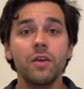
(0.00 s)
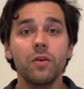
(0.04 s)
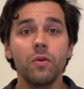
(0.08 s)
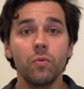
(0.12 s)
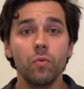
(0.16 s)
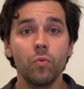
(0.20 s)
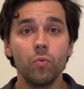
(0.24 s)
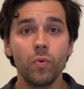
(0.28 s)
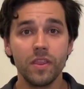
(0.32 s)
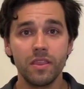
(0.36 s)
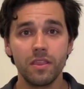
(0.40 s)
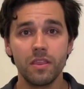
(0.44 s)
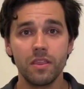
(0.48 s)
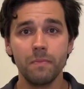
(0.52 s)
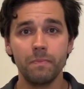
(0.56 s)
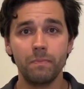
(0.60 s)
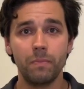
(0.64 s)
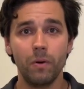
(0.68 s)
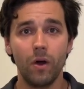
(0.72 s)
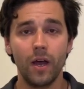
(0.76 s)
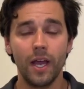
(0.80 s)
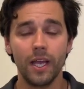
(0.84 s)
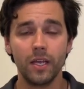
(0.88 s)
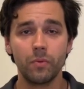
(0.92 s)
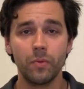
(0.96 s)
With the
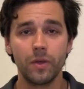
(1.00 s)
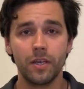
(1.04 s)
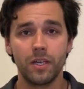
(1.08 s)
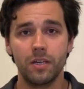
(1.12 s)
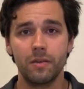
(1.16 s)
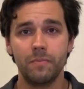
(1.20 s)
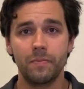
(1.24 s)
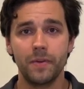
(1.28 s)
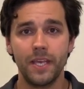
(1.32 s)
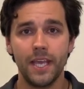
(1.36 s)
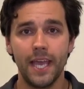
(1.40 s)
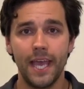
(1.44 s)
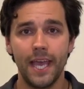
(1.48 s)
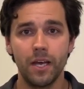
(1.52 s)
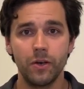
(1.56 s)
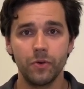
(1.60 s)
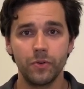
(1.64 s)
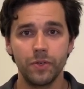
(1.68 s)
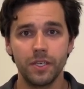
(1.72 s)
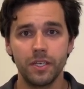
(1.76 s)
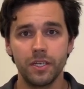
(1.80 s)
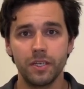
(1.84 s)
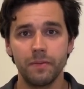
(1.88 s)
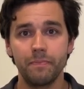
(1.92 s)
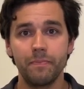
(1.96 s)
bike, we're going to be held
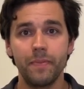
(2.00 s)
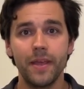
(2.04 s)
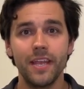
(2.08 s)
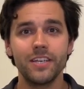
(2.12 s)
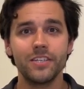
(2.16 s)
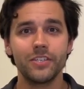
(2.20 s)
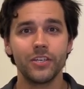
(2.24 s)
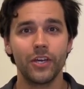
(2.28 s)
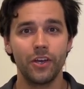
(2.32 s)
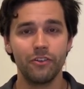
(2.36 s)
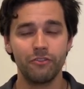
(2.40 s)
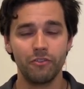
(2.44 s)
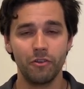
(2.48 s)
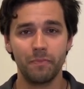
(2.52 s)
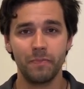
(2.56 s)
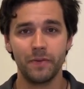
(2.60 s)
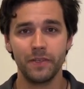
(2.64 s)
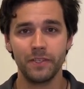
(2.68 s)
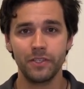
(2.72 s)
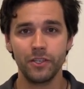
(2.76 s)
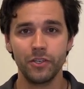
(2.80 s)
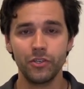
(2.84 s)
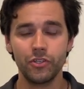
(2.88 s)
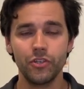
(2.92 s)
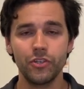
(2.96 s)
in a bent over
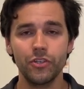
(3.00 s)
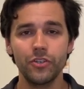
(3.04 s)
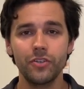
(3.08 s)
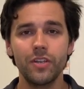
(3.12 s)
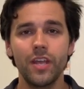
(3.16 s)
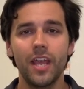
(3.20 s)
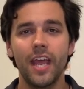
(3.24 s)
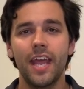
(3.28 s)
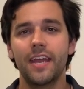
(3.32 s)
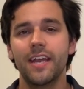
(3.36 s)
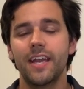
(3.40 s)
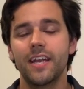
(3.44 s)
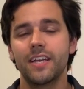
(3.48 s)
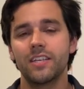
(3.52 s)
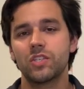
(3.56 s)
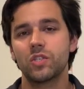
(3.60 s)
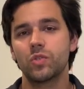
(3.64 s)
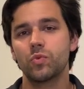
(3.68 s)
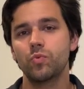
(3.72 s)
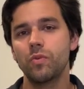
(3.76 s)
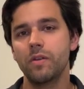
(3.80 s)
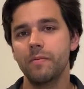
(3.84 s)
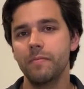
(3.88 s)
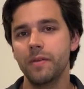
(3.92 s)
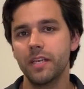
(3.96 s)
position, and our
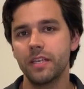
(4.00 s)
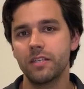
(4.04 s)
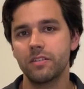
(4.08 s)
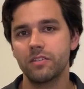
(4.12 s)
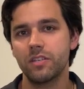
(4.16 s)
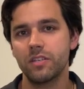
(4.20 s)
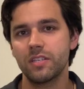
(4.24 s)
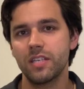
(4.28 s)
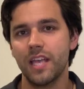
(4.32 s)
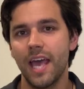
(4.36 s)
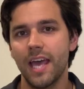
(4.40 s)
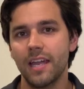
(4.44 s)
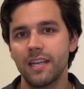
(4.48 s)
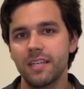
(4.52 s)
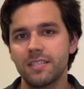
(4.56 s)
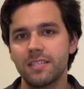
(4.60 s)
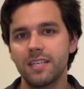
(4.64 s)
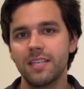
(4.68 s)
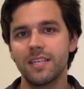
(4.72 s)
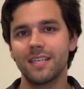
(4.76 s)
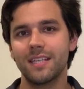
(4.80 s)
swimming has just had us an